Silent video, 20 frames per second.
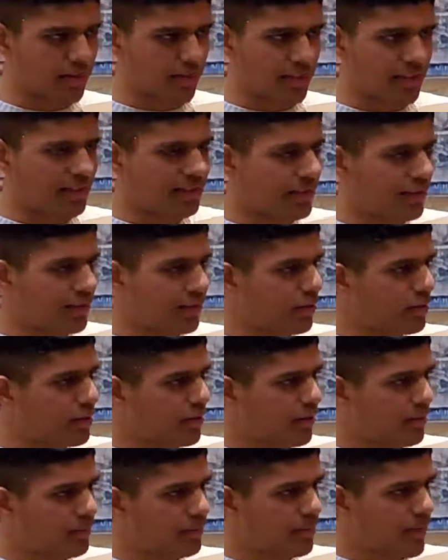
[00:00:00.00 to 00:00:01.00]
either look
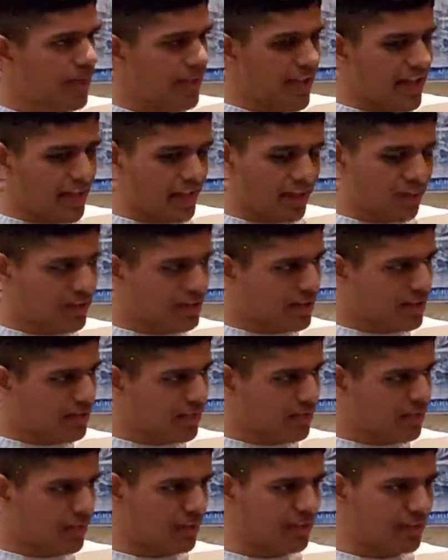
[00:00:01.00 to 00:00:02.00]
it up
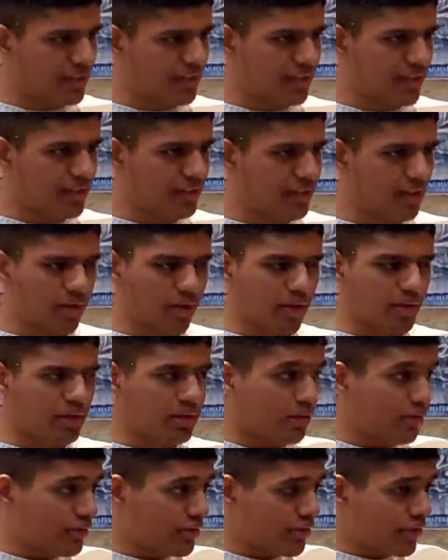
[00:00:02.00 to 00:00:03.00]
on the internet, or
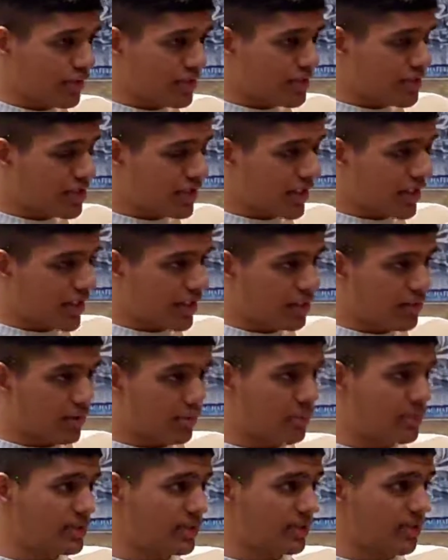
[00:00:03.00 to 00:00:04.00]
don't feel shy
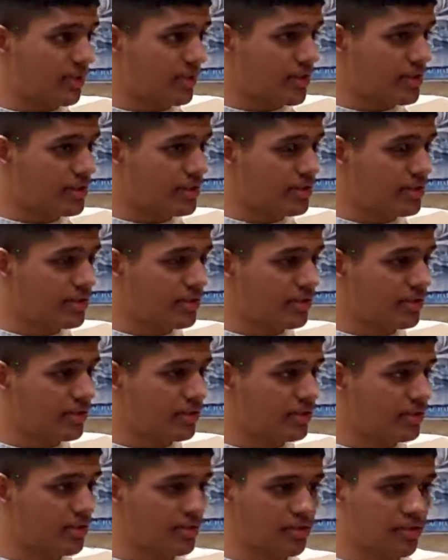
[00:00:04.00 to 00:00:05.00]
to visit the masjid.
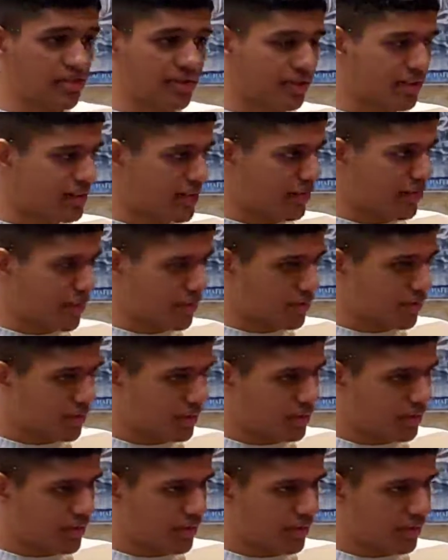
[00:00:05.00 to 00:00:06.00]
Just look it up on
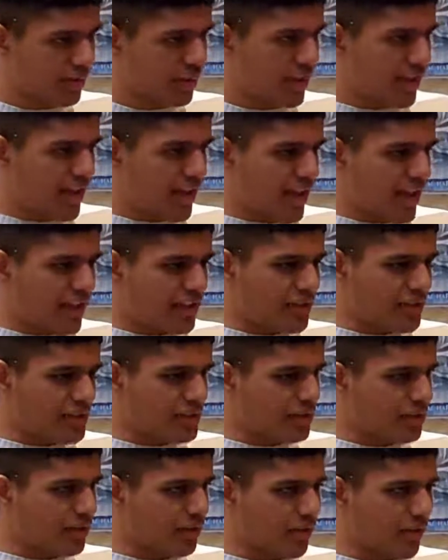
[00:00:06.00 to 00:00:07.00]
Google.
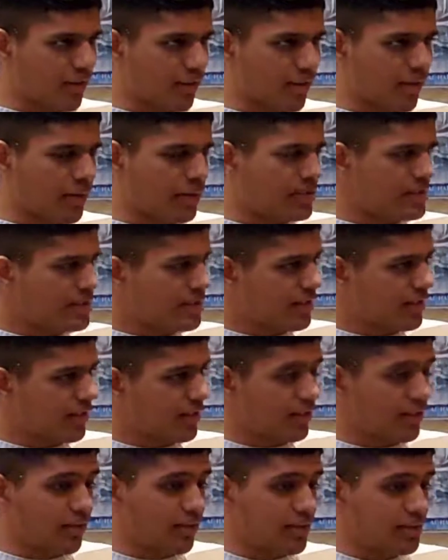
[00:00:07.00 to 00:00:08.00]
Just look what's
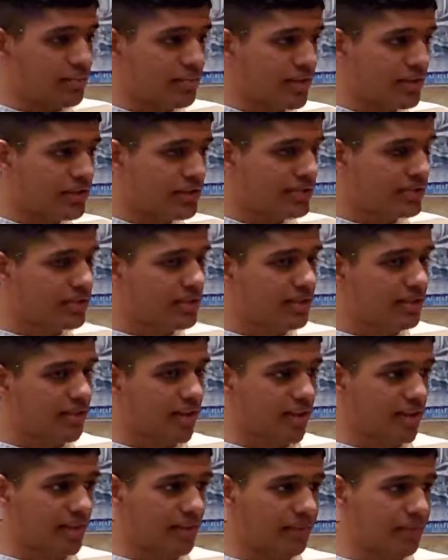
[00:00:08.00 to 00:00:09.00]
the nearest masjid,
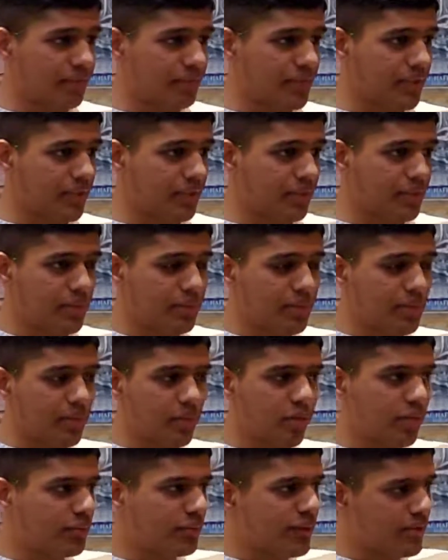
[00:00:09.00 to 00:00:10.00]
and people
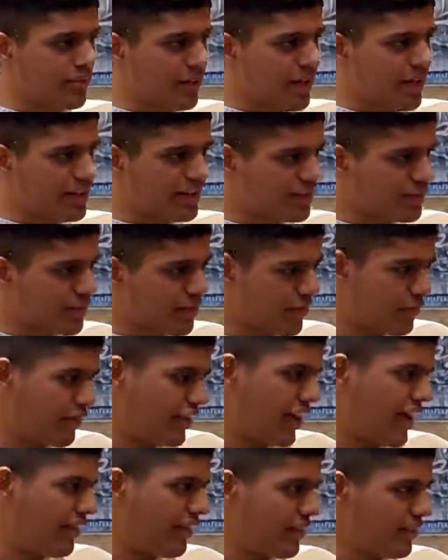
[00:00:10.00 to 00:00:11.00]
won't be mad at you
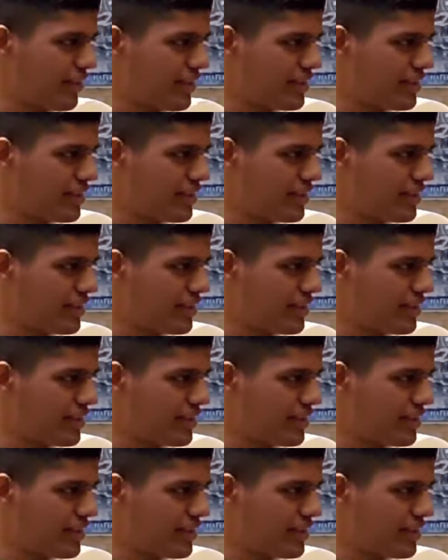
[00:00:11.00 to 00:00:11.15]
for having